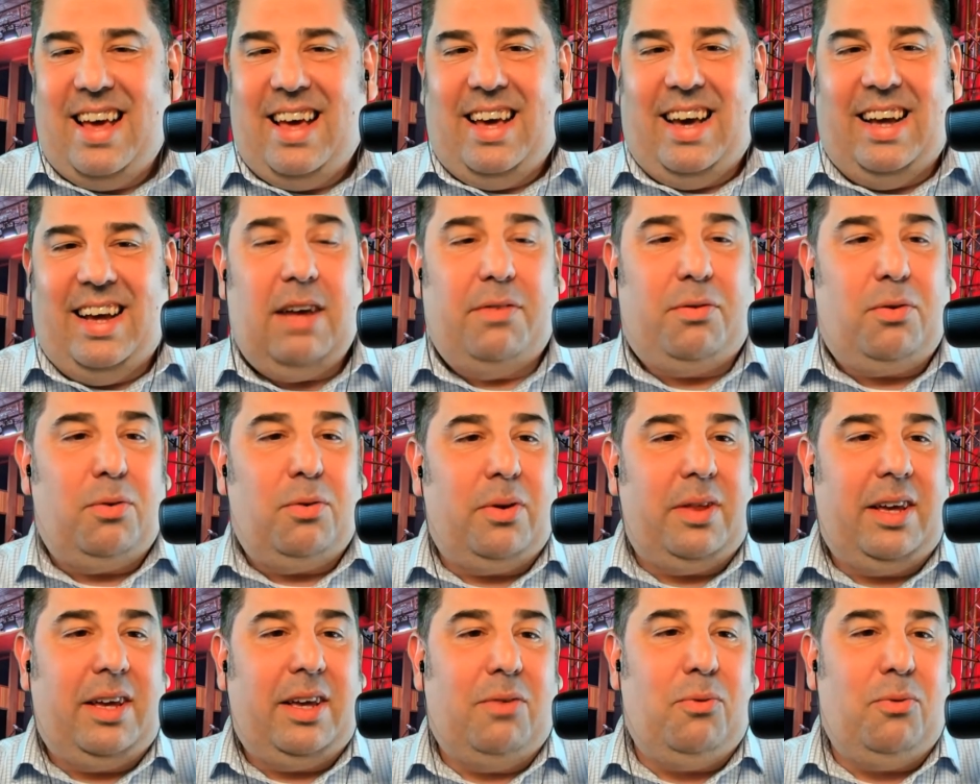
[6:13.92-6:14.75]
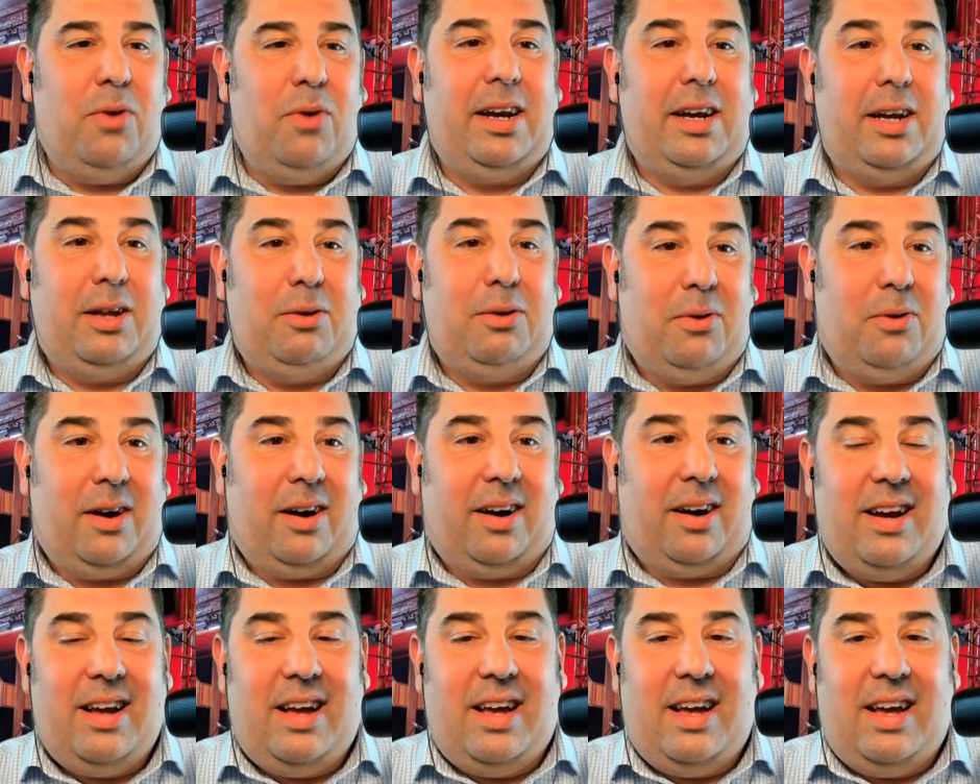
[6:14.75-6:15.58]
it never really went anywhere.
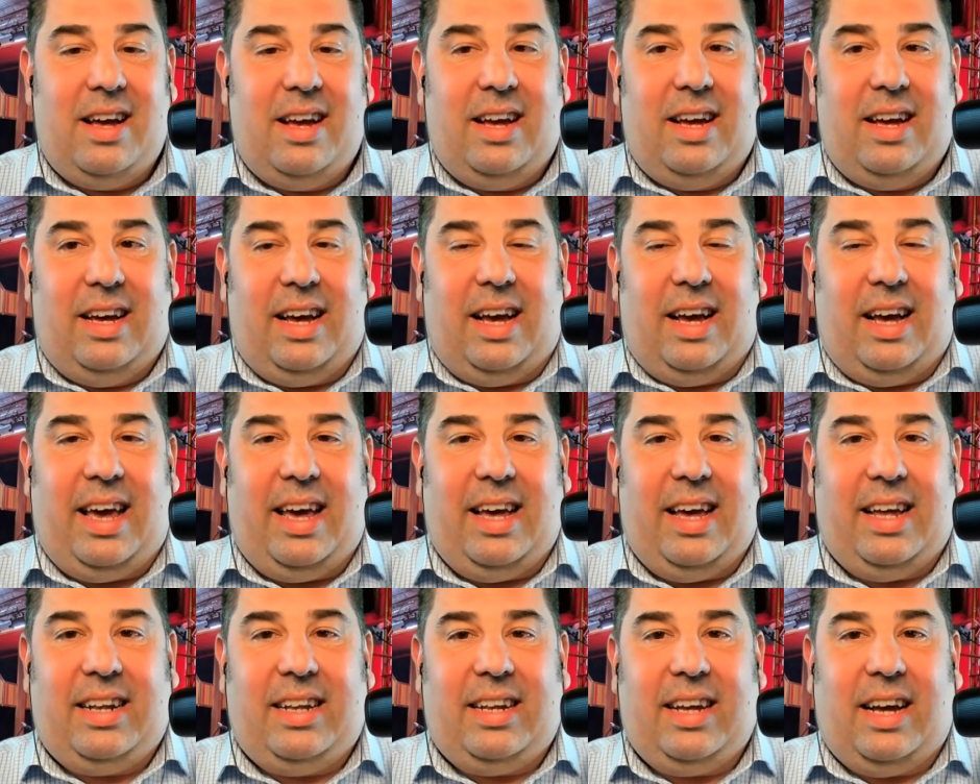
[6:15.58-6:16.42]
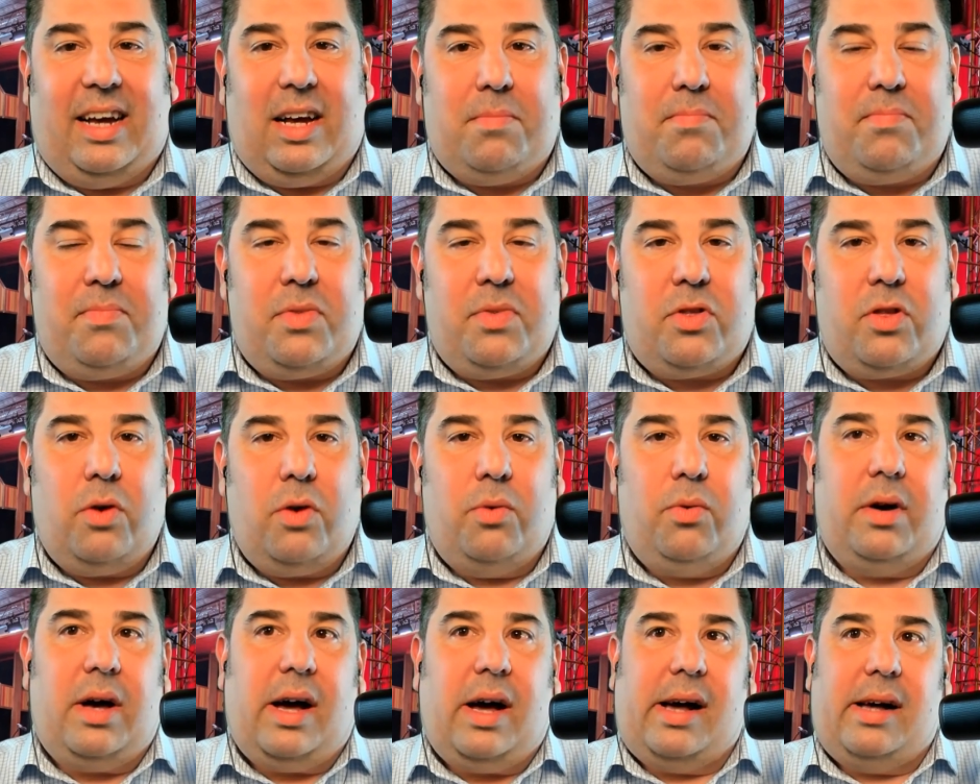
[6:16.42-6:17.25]
And
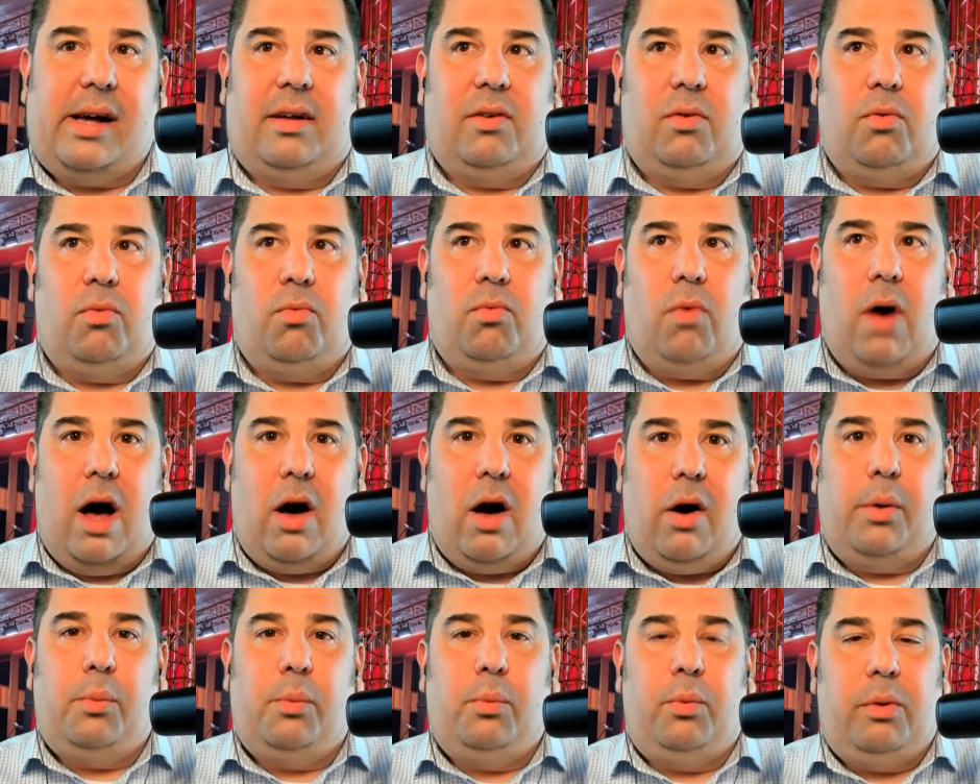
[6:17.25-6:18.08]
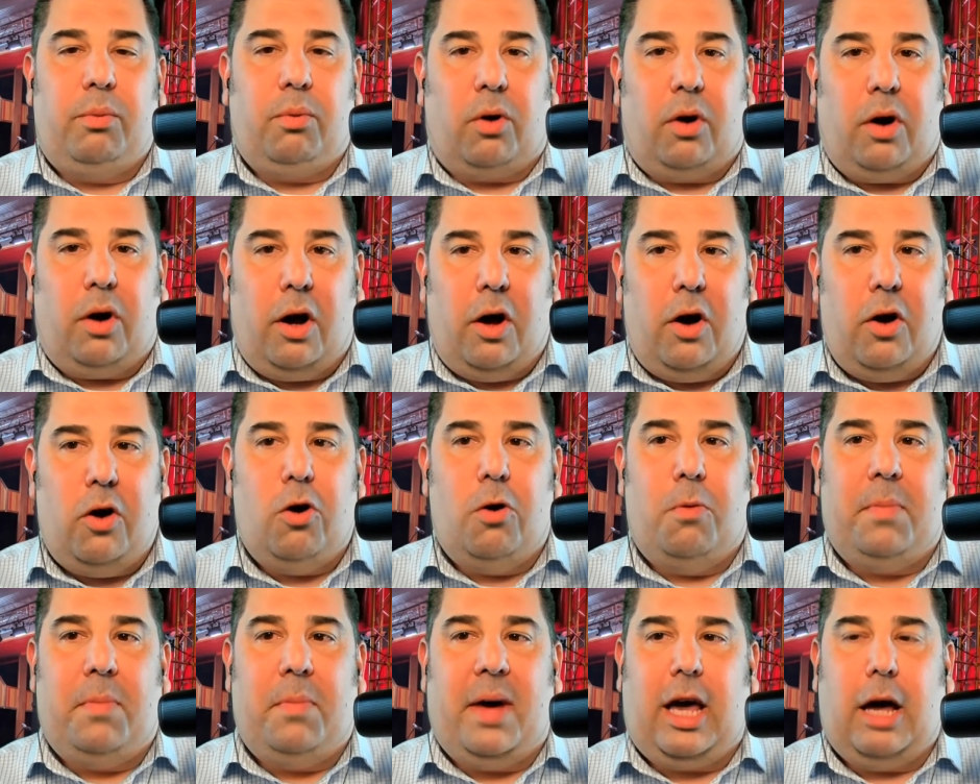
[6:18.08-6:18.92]
so while we were
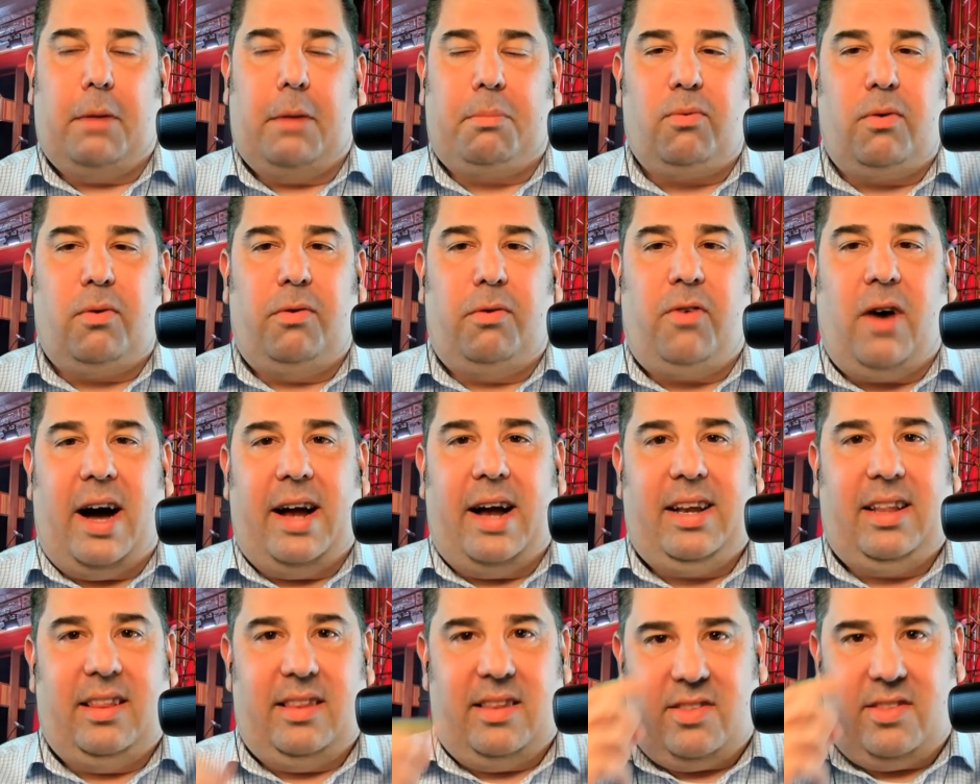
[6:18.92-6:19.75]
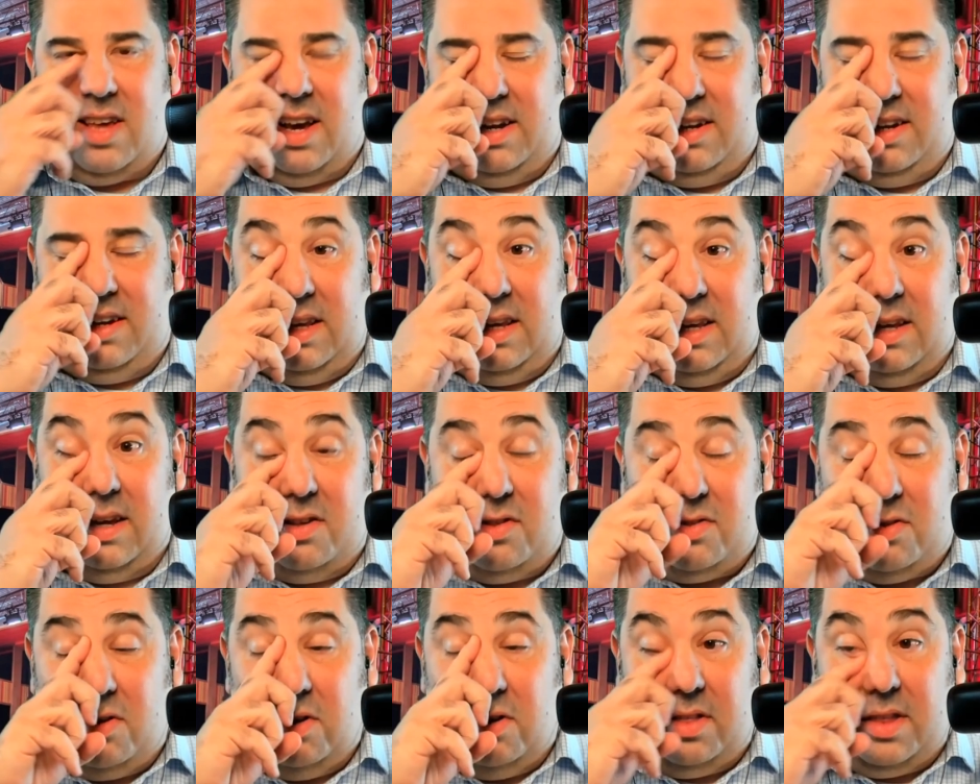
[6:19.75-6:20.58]
home, I kept refining this idea. I
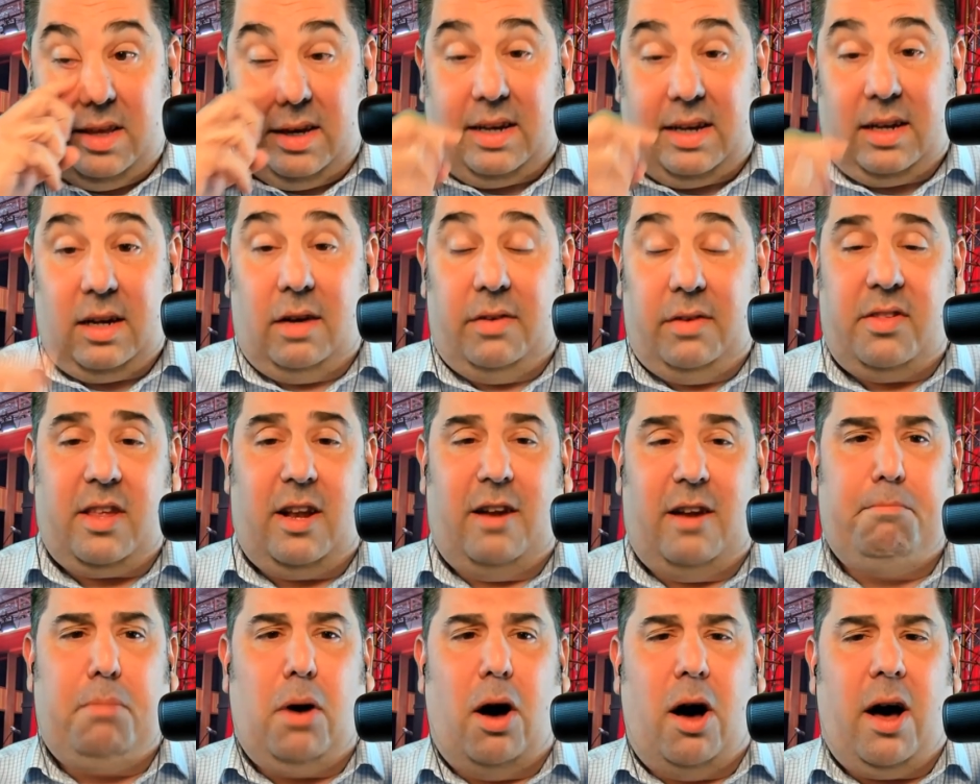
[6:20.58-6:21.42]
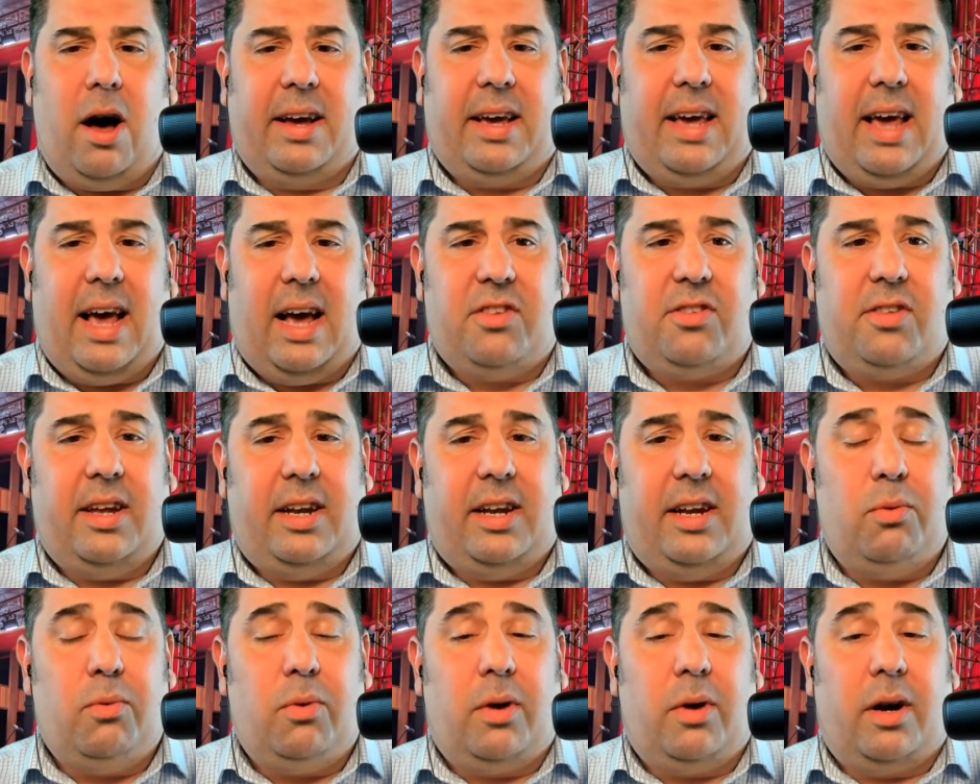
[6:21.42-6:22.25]
started thinking of, instead of podcast
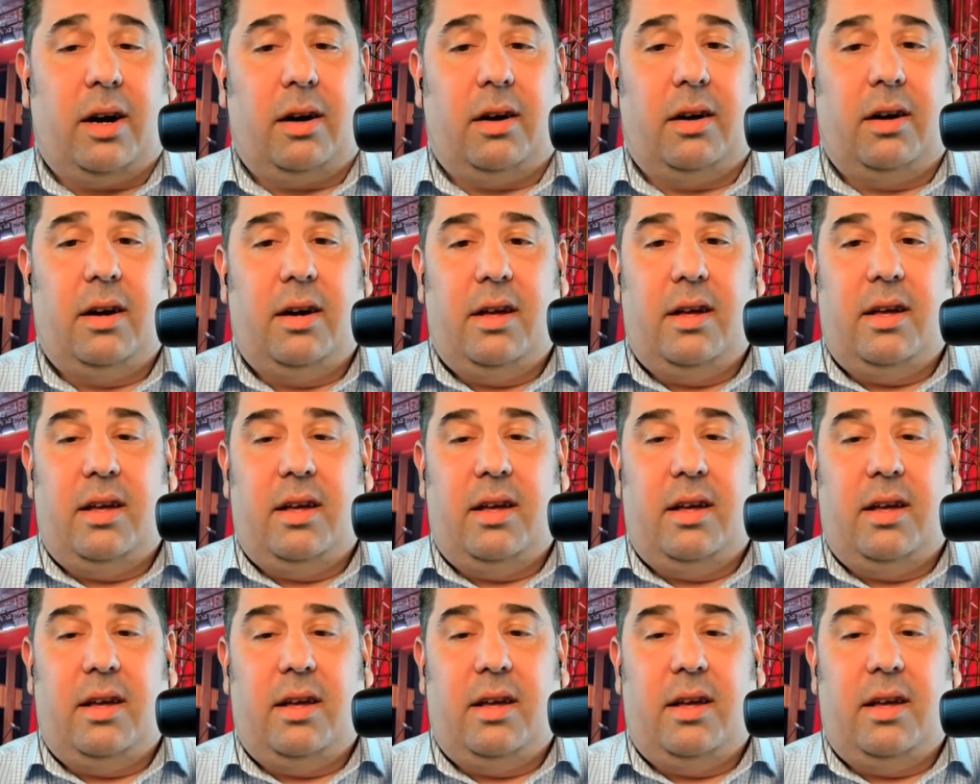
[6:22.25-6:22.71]
anywhere,